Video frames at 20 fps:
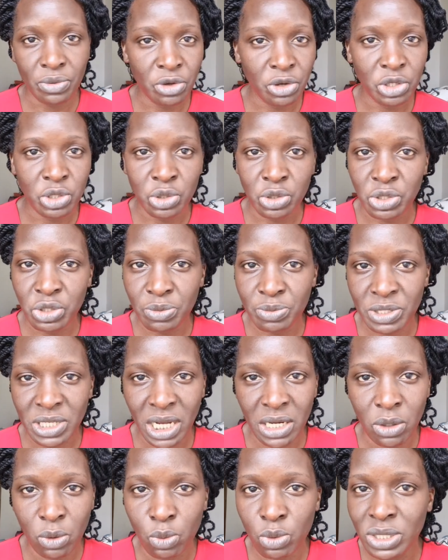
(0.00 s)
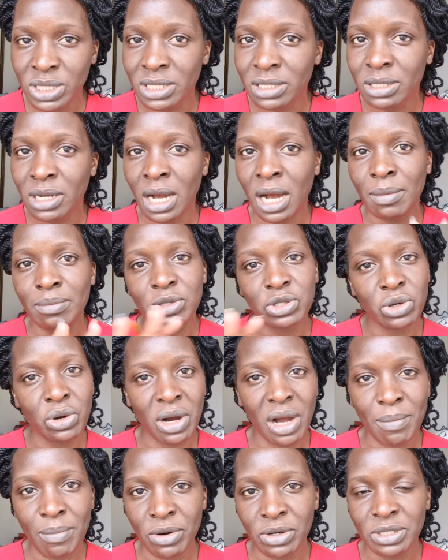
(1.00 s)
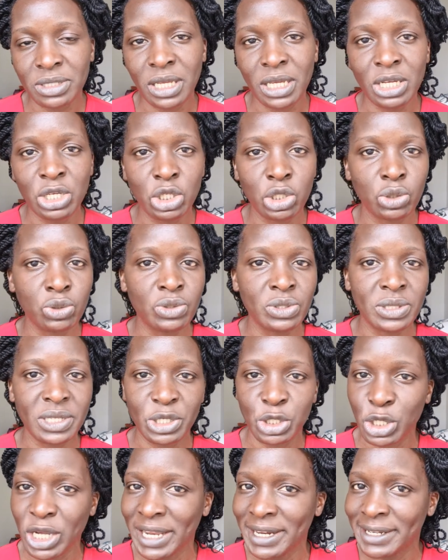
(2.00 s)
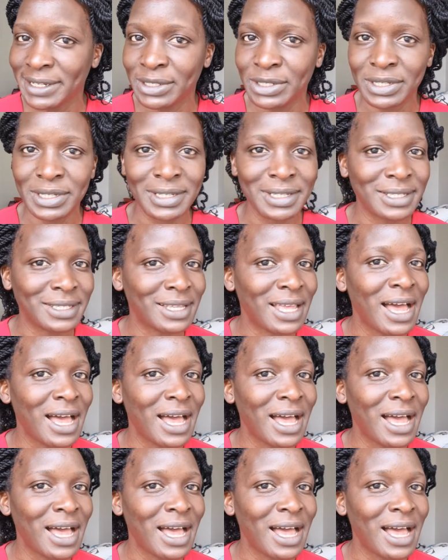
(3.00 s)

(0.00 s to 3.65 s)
Your YouTube channel would um, talk about the issues, the challenges,